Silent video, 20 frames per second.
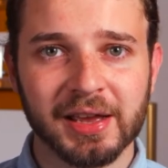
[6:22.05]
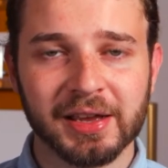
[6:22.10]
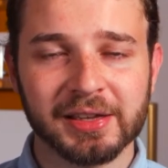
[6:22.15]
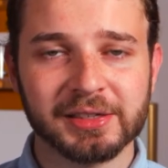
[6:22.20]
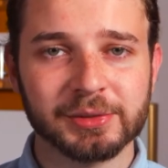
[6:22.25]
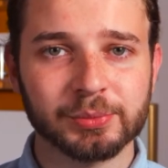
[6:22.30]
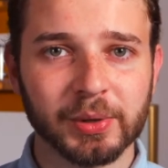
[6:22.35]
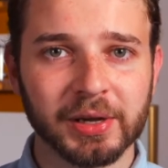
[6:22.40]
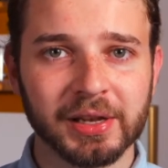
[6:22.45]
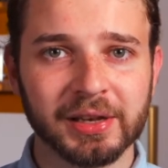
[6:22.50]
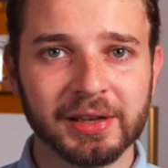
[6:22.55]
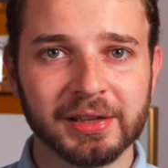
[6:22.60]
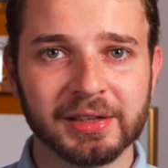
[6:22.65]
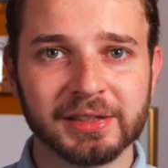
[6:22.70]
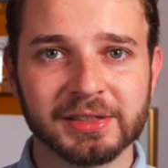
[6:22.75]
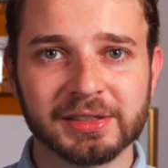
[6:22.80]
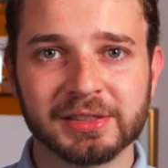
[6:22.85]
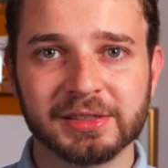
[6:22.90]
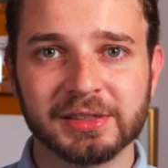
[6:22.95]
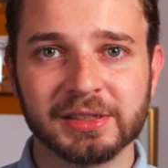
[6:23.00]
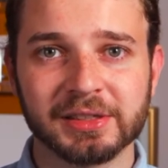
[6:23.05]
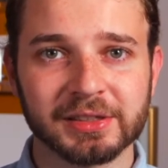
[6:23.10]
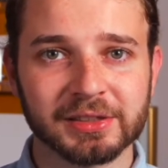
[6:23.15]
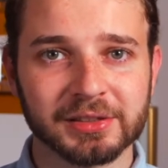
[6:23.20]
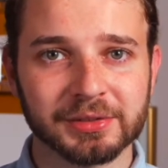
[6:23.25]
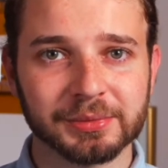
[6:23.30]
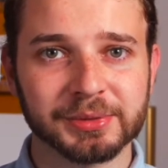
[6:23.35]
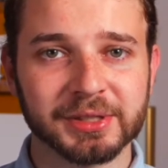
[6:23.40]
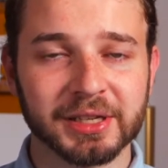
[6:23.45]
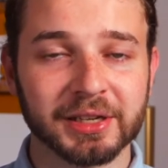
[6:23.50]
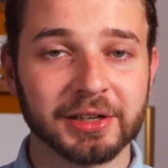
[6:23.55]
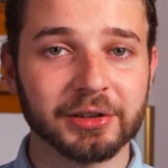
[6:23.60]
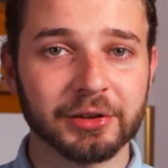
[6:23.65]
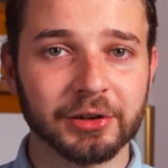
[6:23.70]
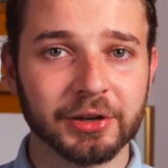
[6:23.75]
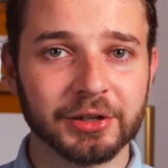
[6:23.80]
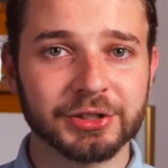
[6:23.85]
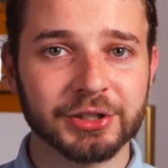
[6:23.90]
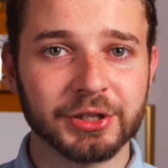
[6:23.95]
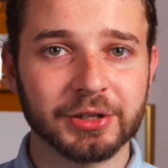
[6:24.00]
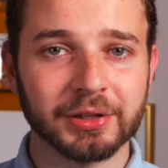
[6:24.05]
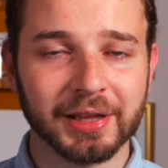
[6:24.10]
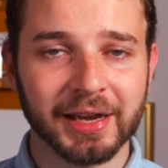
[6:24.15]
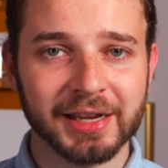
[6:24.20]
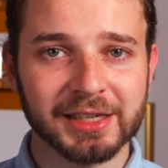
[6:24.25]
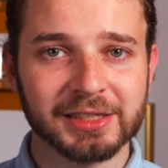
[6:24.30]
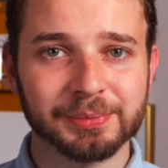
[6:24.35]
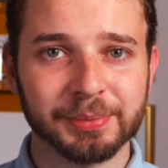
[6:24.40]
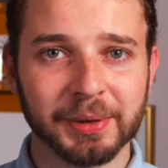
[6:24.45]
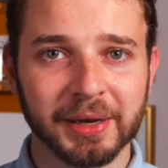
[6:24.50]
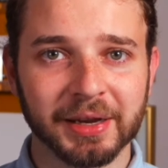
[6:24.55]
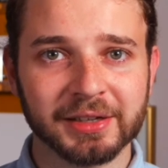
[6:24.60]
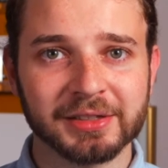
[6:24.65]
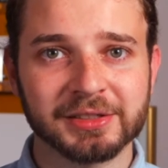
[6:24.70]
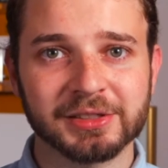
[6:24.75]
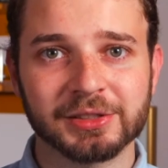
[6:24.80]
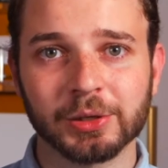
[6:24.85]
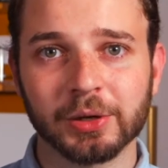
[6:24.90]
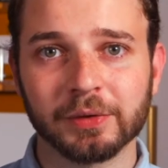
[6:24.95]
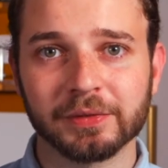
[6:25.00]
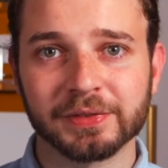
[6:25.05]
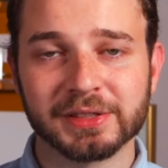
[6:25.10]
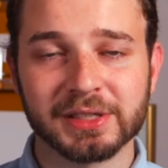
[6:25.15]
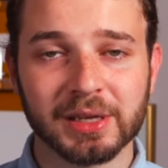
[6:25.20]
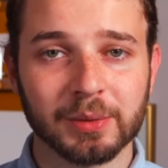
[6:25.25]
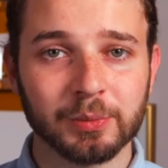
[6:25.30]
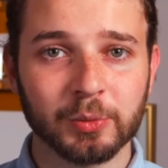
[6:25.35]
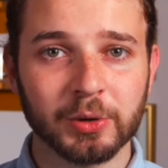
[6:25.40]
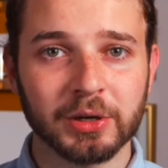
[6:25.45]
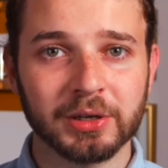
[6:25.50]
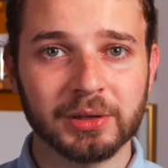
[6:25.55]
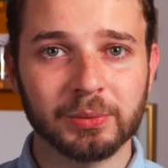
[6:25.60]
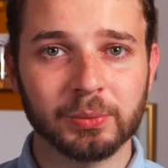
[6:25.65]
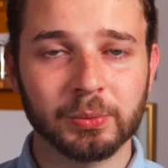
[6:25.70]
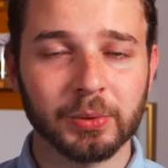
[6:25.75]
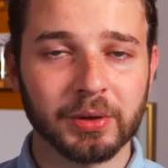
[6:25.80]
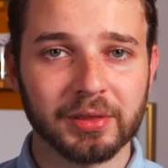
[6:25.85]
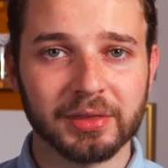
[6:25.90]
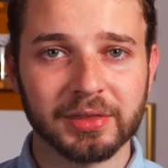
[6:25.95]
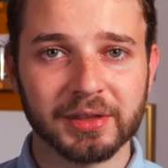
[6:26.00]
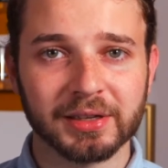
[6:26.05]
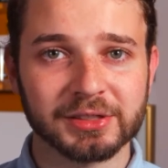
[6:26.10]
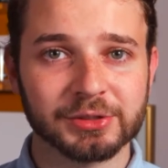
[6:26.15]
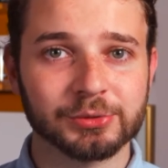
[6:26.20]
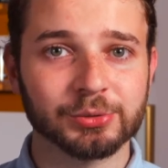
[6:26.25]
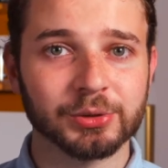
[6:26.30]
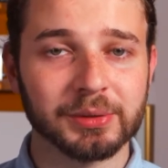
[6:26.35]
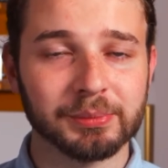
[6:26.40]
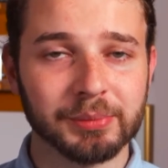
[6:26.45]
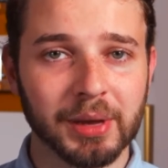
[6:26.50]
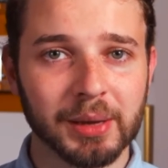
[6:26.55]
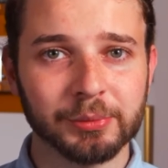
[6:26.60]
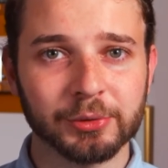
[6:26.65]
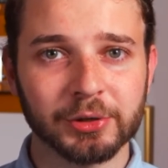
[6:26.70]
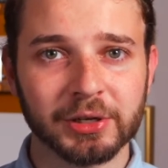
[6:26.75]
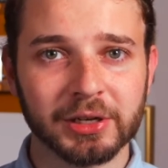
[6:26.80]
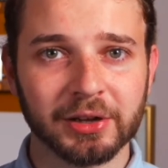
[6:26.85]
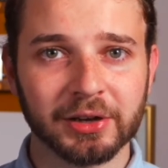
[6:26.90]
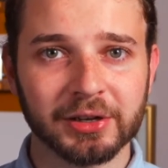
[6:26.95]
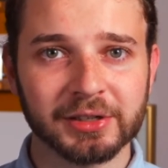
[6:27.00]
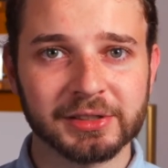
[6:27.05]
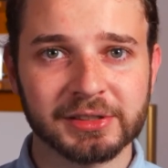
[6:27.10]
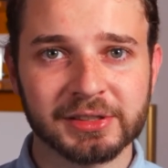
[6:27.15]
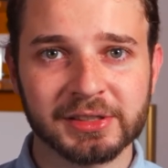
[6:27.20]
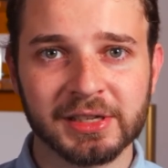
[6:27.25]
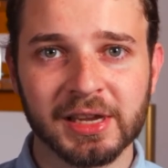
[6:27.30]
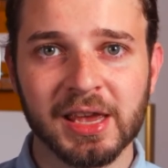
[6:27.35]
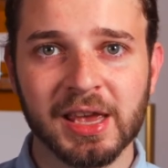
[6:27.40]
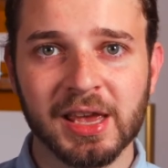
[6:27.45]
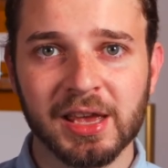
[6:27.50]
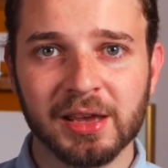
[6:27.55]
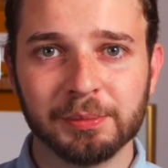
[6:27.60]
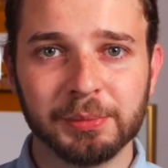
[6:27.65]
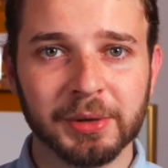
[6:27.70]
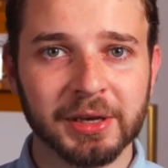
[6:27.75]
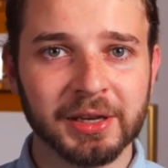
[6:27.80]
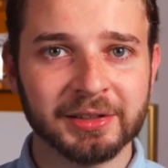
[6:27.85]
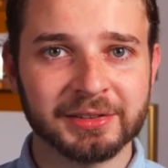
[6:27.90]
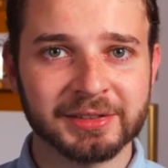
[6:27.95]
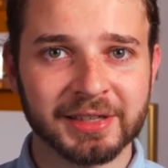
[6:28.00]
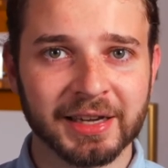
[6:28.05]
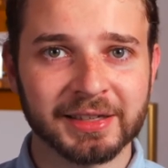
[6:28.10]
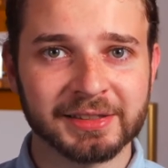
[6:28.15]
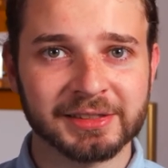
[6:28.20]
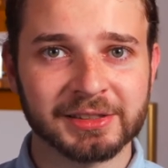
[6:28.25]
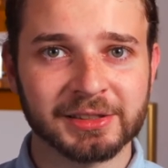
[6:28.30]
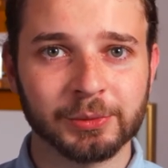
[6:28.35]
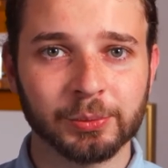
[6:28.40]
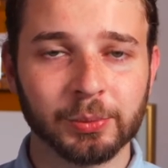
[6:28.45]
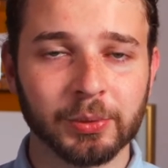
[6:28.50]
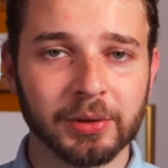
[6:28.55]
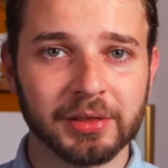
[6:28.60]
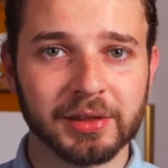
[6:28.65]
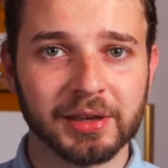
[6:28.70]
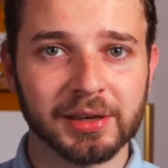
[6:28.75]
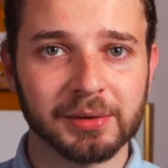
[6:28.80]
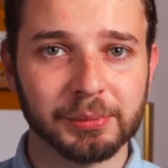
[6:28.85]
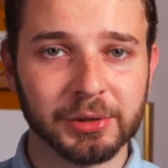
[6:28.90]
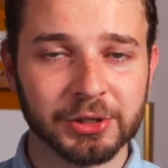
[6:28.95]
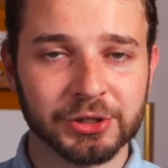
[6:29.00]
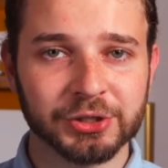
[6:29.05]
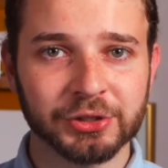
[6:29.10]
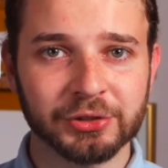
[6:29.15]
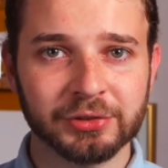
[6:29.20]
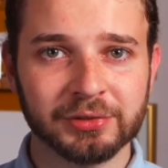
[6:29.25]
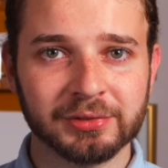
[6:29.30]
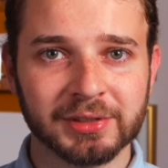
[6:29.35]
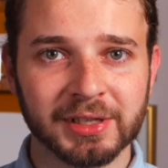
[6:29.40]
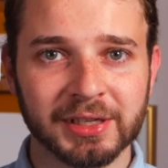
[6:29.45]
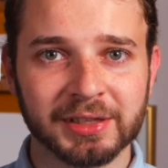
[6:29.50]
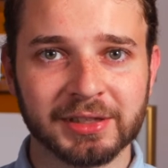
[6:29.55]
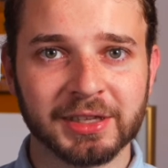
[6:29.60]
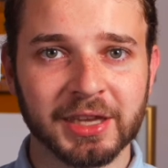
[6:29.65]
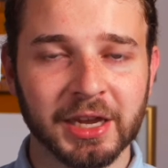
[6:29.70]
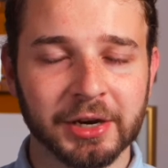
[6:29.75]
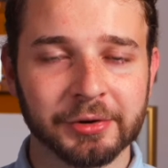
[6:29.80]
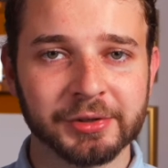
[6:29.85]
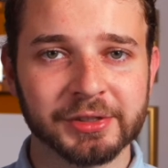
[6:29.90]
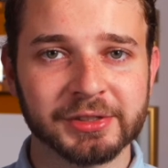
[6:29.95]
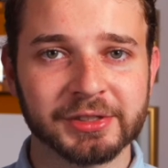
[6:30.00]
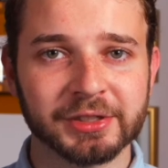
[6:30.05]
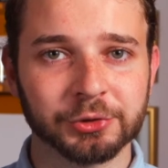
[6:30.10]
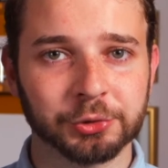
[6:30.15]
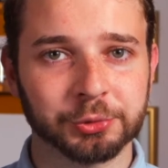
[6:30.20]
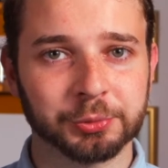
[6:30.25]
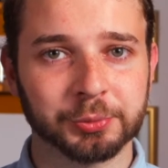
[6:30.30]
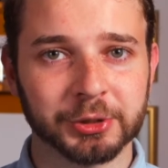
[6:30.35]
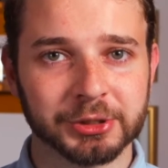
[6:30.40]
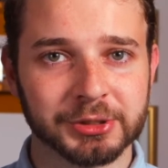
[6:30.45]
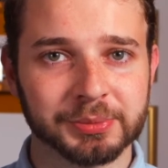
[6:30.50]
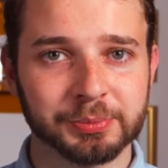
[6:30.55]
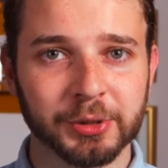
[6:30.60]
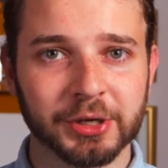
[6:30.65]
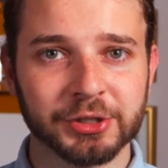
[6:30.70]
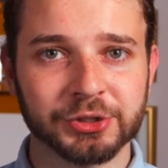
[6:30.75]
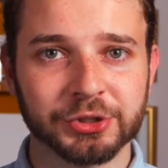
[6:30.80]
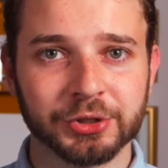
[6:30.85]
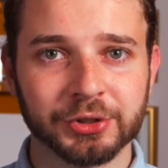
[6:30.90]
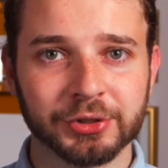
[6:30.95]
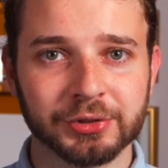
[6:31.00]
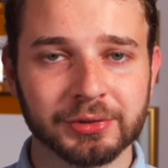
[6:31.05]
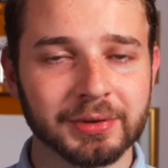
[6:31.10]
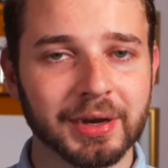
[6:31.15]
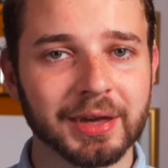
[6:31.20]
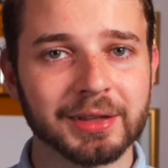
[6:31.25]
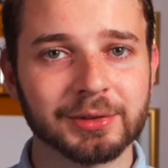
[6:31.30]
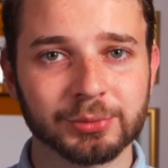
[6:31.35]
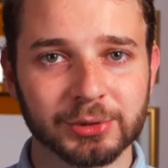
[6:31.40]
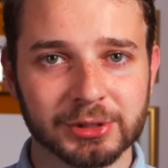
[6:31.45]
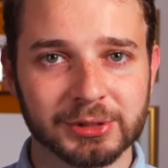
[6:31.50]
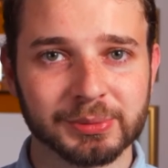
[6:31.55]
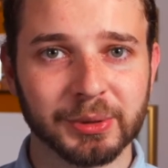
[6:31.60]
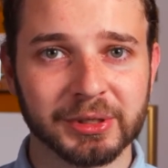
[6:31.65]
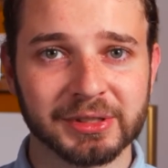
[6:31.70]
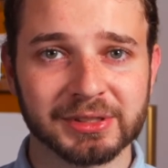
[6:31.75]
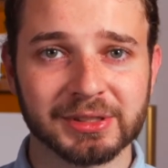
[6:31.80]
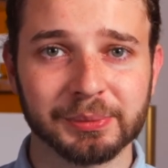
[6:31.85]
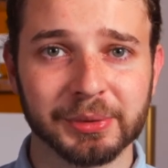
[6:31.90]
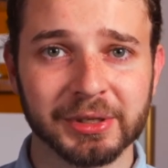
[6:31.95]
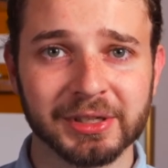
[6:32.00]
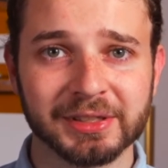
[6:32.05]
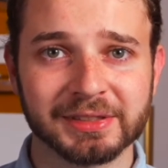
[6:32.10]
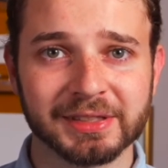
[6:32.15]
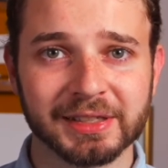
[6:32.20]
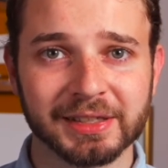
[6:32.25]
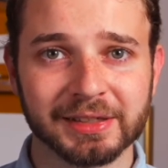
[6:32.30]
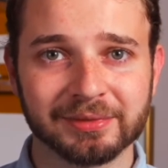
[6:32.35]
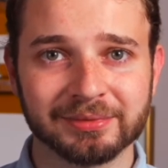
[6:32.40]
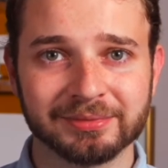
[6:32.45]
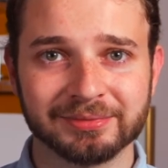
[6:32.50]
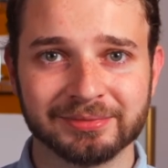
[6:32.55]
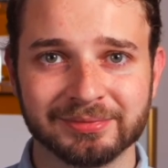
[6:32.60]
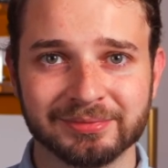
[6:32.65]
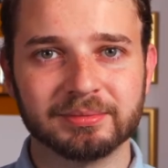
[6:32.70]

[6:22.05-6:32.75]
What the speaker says: as well as the psychological aspects of someone with extreme memory loss being tasked with a mission that carries enormous pressure and responsibility.